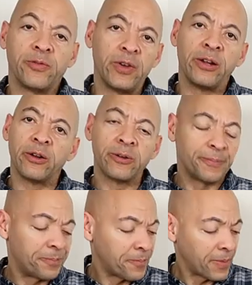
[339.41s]
your finger.
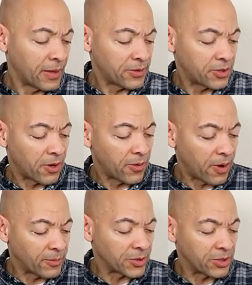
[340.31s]
So
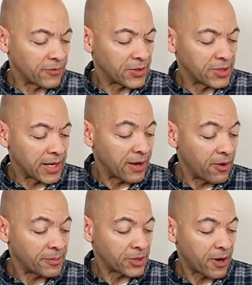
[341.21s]
almost as if to say,
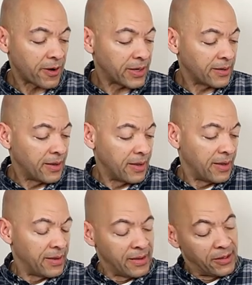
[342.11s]
oh, I'm sorry.
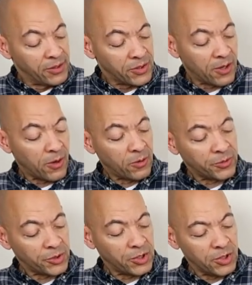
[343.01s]
So,
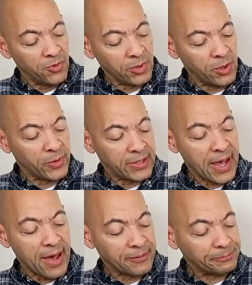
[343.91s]
so she's doing good with
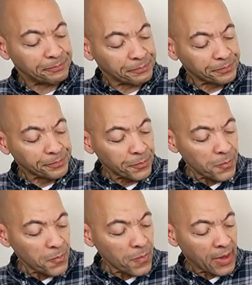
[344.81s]
that.
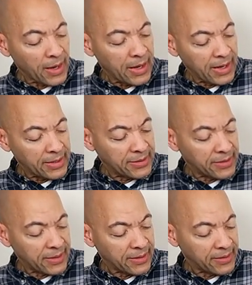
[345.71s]
And,
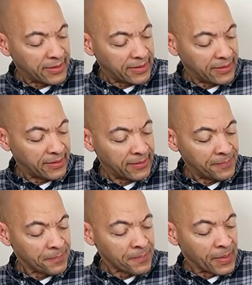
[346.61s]
uh,
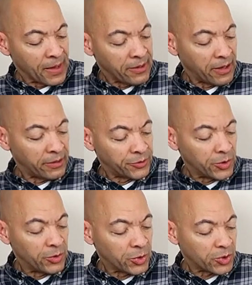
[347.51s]
you know, I'll
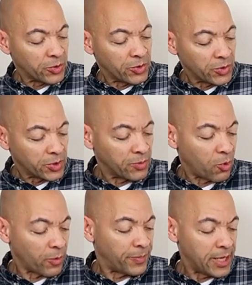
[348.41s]
introduce her to some
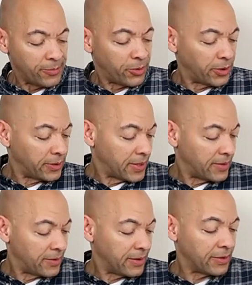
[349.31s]
more people
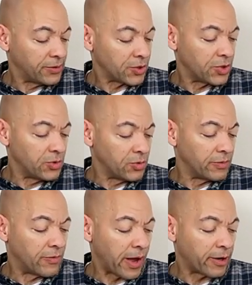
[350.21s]
and just new
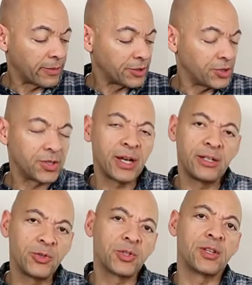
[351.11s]
environments. She's
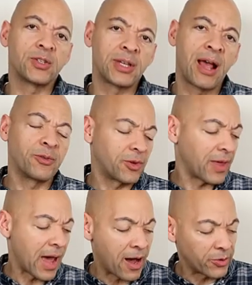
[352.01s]
getting used to the sounds of
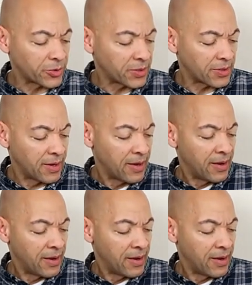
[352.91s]
the house,